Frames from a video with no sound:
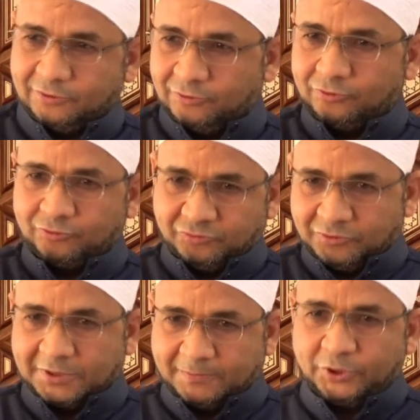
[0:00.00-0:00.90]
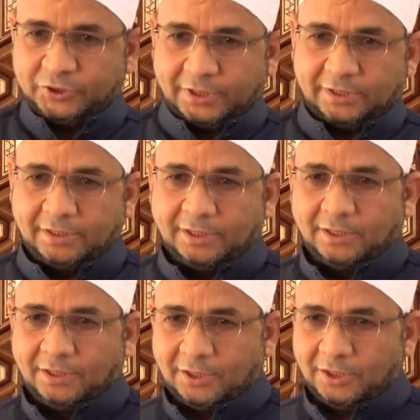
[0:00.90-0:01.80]
you go to special
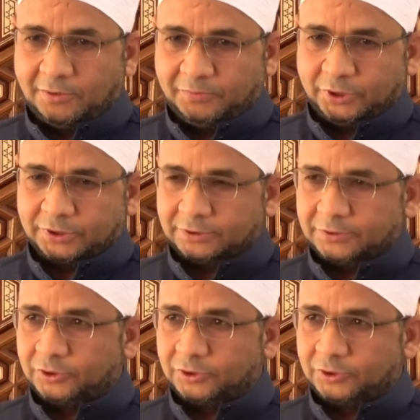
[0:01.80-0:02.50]
uh, person.